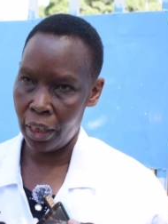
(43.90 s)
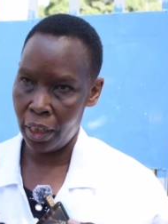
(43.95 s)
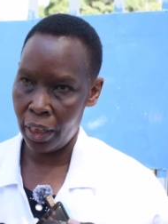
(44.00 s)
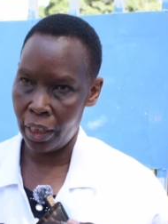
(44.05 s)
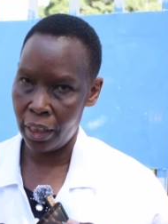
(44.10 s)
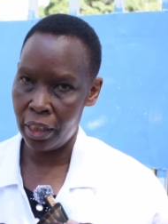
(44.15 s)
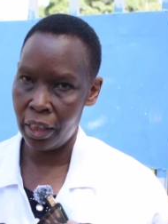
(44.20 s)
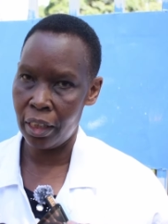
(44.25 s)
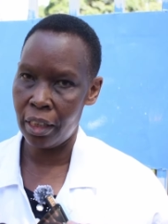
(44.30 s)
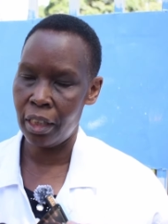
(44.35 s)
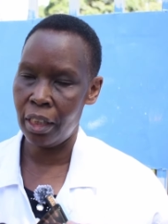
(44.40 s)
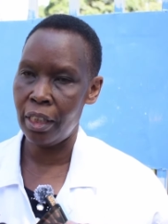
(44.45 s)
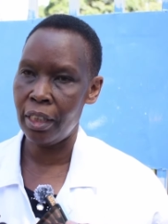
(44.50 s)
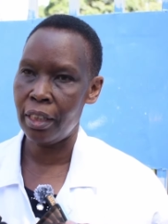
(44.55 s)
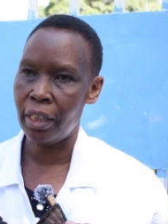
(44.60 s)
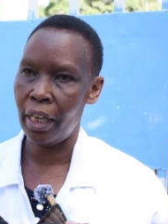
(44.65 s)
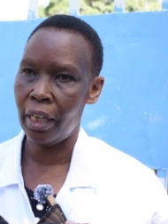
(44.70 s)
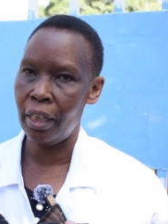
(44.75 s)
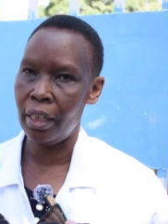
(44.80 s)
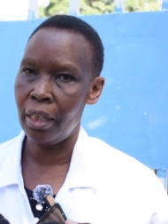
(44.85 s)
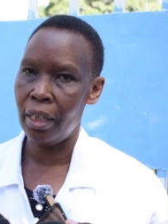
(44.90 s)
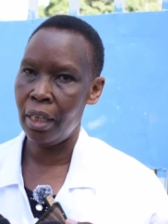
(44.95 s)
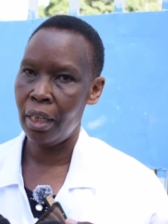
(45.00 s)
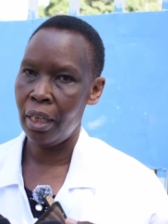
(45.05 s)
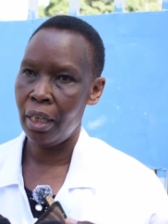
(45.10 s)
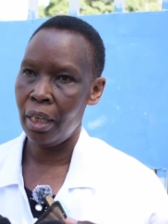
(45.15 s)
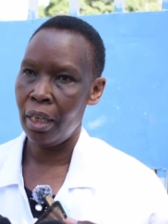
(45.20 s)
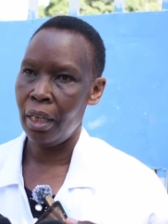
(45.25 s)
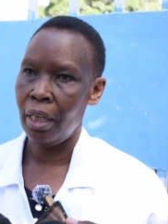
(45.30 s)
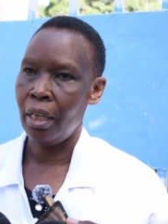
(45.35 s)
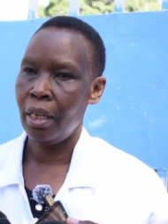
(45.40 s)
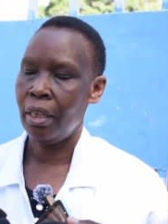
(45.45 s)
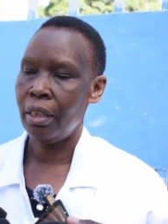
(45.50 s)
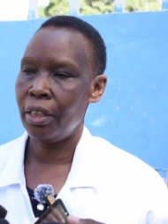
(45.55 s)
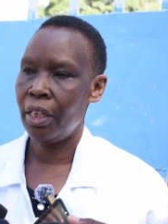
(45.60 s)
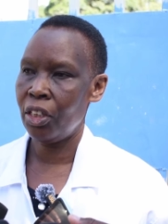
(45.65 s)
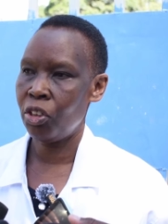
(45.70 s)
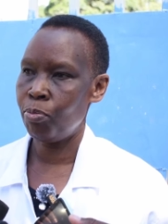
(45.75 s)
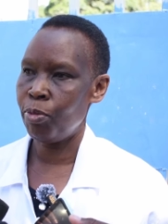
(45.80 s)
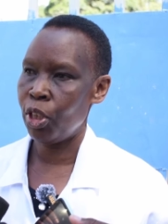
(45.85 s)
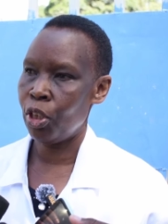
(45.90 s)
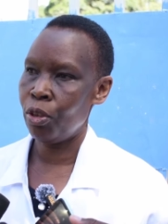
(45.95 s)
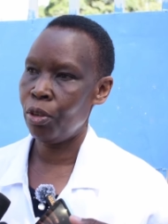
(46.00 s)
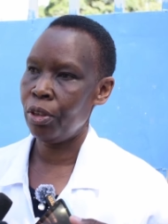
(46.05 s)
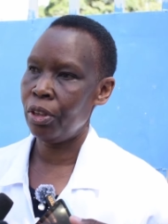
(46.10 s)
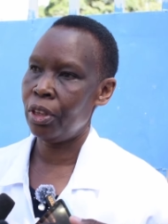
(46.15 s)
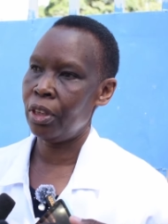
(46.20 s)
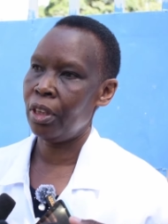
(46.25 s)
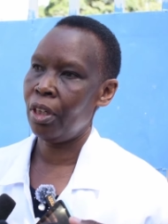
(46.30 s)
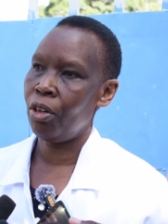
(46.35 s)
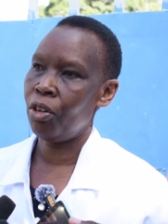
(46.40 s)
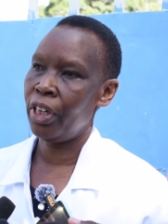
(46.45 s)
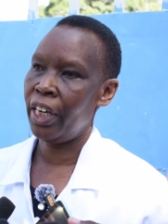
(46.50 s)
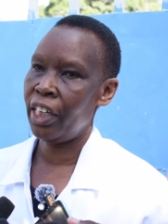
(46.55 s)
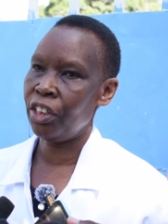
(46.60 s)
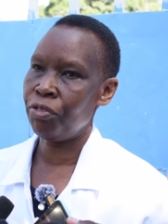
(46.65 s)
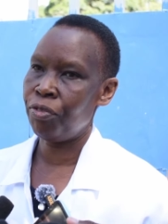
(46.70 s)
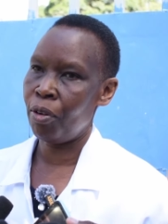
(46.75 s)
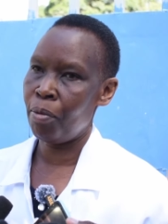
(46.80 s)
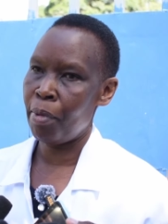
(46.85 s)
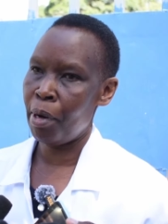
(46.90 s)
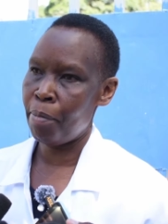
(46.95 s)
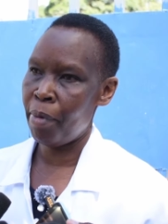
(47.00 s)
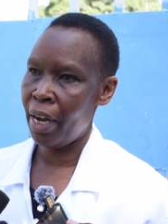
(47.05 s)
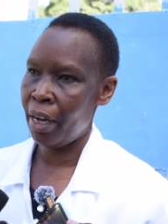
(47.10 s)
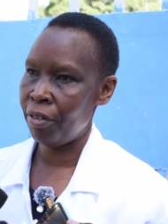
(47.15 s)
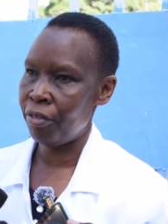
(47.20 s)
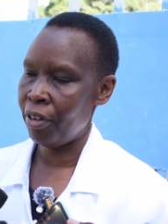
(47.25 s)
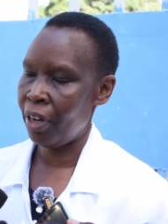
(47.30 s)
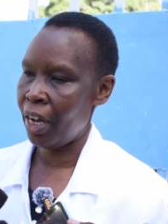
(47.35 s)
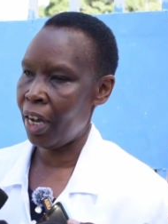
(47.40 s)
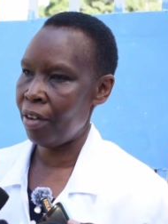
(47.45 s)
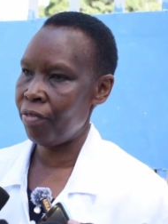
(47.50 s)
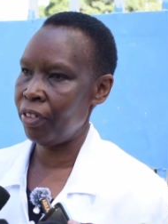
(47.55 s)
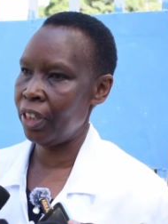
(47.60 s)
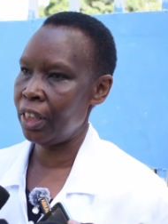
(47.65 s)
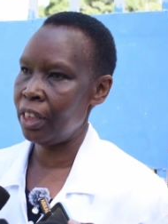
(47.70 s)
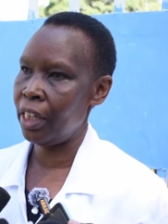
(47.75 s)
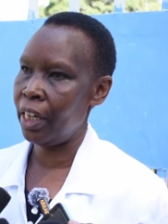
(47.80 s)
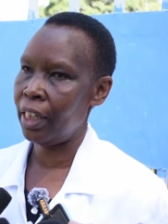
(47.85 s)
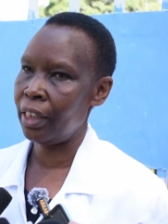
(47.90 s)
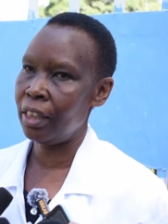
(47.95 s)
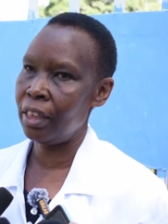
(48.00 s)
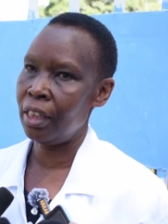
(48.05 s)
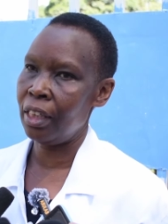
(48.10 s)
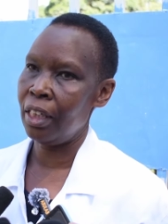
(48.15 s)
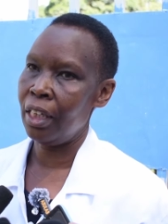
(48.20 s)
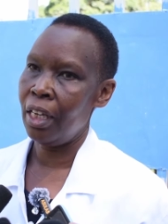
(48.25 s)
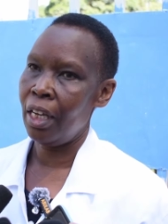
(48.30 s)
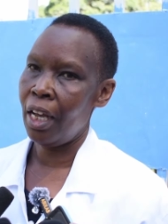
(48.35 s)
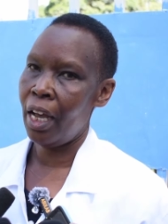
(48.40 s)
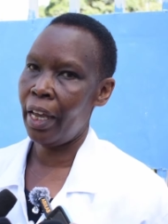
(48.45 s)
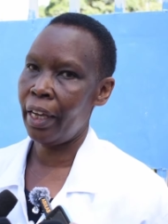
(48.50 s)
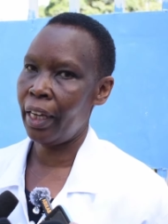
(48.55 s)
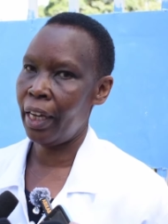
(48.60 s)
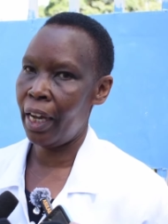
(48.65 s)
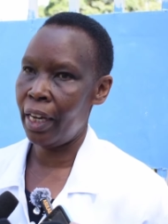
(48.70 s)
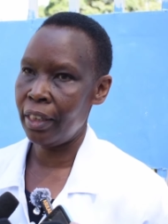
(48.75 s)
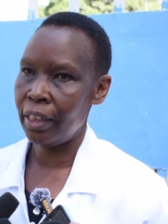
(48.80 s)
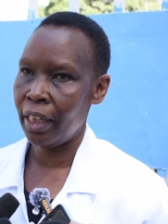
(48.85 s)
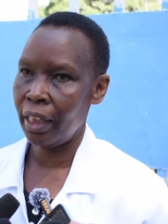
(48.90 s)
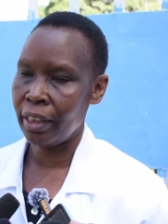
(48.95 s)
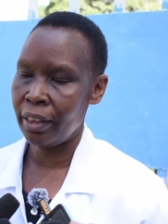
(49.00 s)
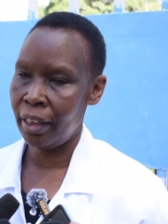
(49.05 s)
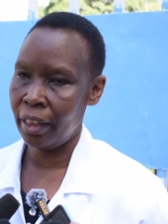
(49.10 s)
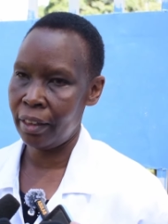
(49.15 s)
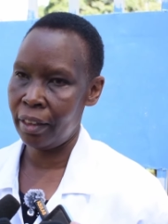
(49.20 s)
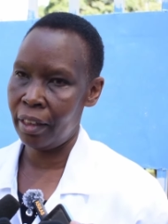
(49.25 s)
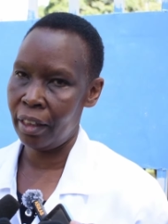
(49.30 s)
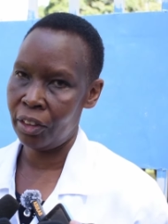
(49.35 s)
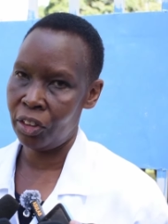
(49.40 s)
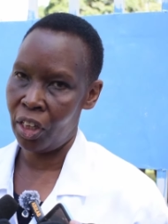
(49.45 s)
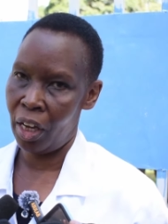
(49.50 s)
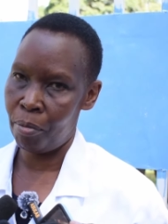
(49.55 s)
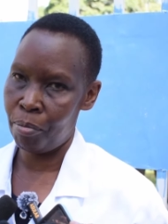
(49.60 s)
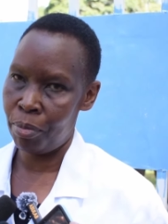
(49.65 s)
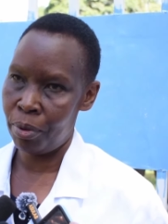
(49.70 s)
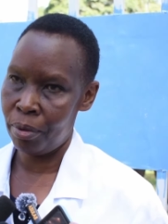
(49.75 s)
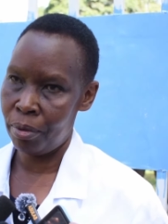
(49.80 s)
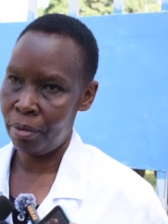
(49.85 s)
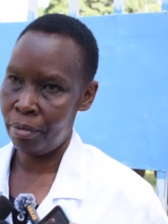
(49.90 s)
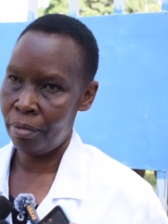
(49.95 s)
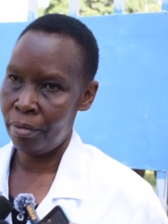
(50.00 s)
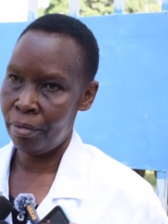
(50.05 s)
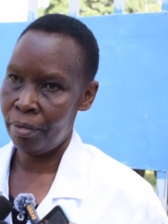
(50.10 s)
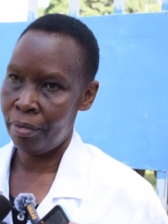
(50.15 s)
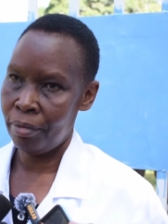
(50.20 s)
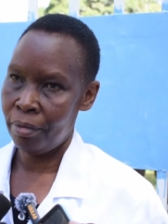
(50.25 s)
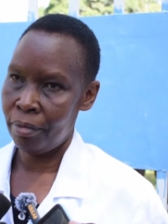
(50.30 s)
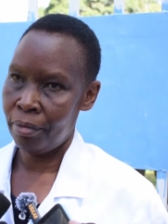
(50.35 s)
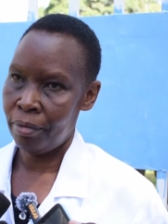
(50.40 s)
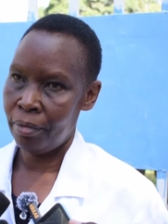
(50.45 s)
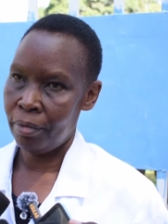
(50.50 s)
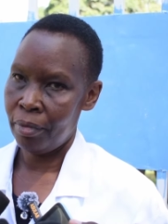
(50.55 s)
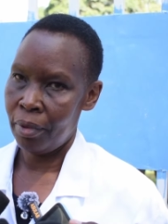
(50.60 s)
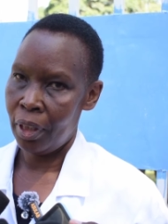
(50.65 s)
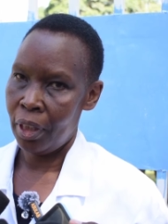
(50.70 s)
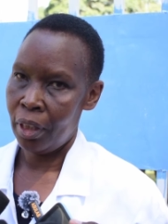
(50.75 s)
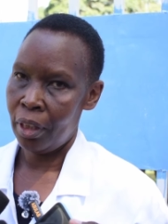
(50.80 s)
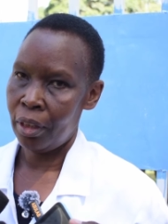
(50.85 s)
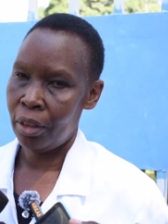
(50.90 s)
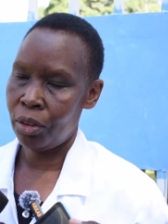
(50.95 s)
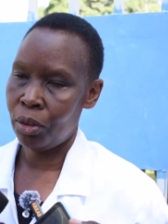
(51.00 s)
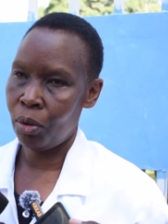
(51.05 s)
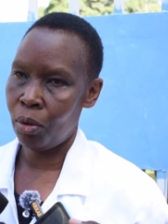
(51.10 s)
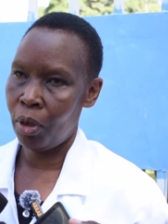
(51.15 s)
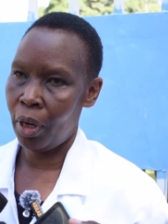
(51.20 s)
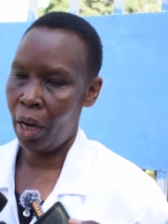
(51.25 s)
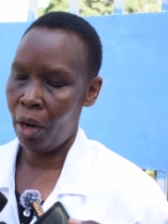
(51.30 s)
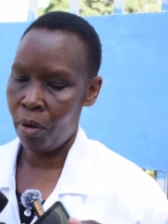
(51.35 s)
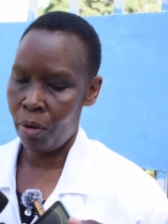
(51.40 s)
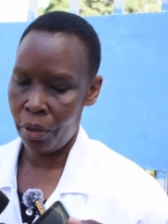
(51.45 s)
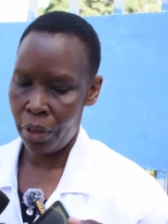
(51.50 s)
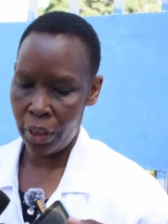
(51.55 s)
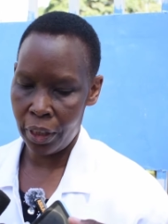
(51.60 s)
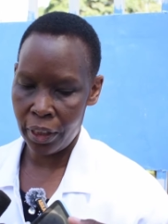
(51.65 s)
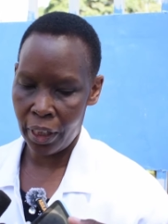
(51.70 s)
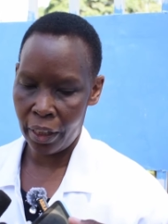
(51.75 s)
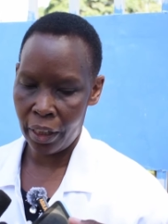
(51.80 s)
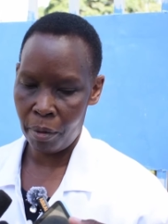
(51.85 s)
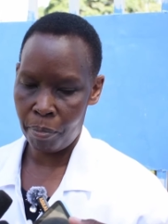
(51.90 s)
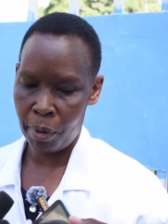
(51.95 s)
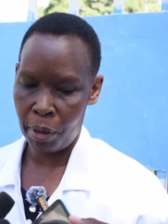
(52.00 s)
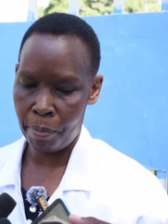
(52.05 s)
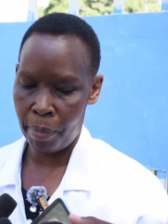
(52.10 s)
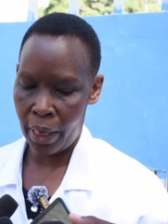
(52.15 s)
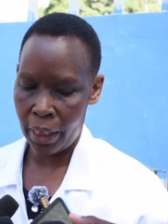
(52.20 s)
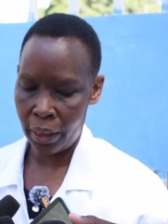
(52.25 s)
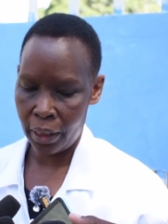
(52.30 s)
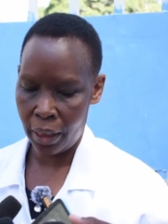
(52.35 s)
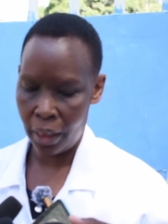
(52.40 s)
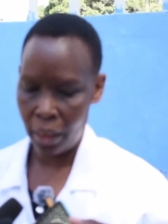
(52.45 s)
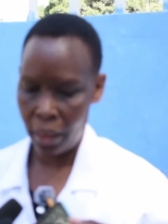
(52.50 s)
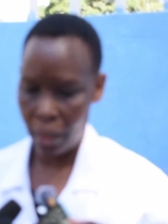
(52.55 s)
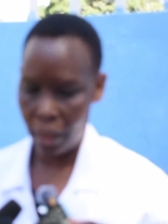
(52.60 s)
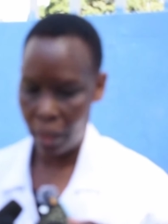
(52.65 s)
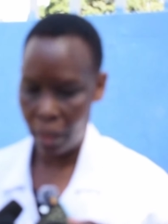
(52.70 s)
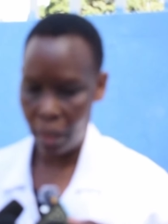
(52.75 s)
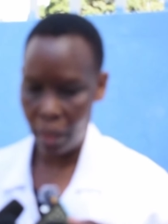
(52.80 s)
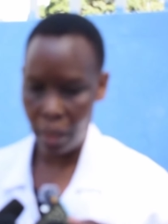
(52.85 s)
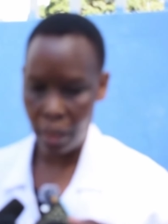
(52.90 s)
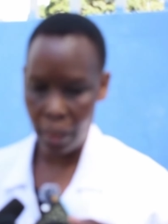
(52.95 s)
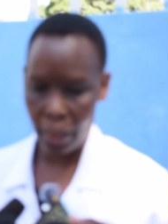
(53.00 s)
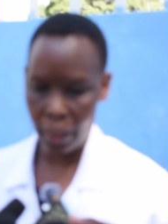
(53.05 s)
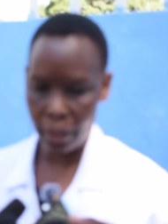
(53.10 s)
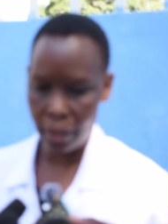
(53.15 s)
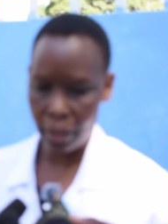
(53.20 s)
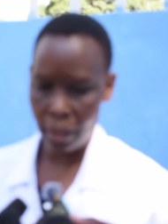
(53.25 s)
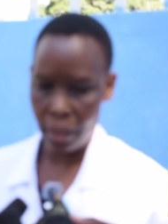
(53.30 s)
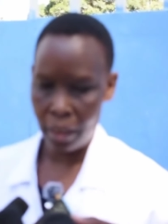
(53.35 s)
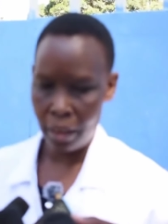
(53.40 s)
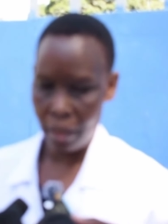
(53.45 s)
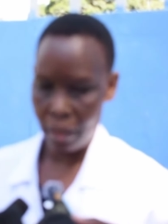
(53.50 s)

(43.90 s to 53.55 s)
get it inside just because orders from above have it that I can't access the stamp. So now these are the papers, the drugs,